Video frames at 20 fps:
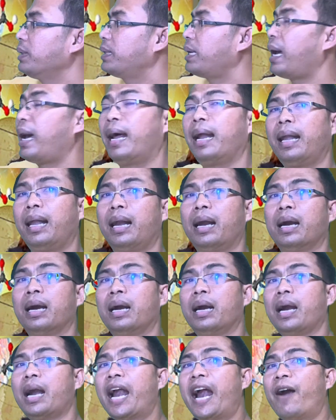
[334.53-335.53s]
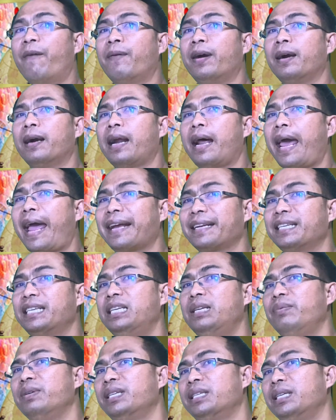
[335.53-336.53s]
tailor our
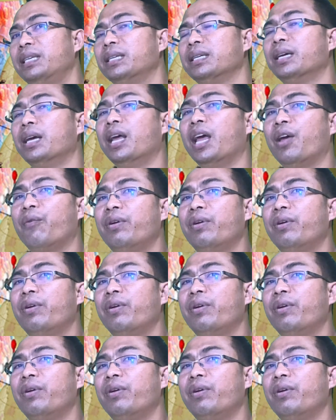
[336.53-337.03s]
activity.